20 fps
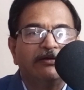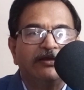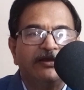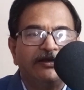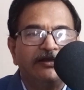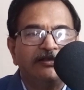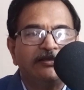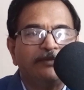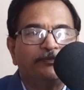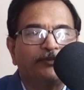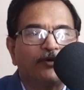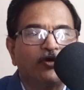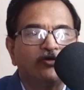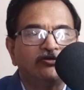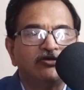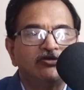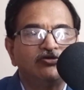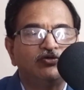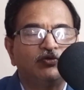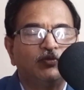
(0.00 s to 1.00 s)
It is a
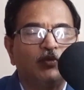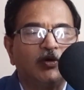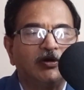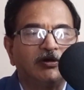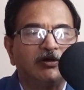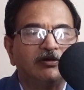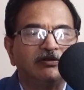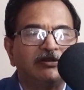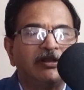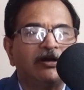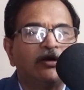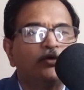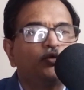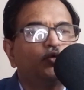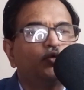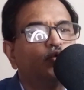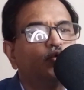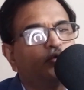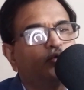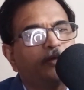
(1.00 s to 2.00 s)
processed water. There are
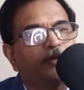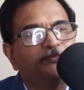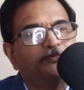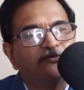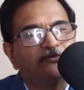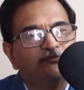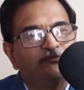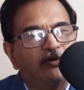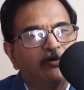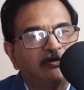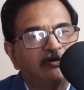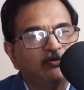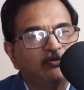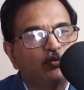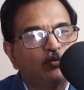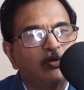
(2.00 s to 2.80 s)
two types of waters.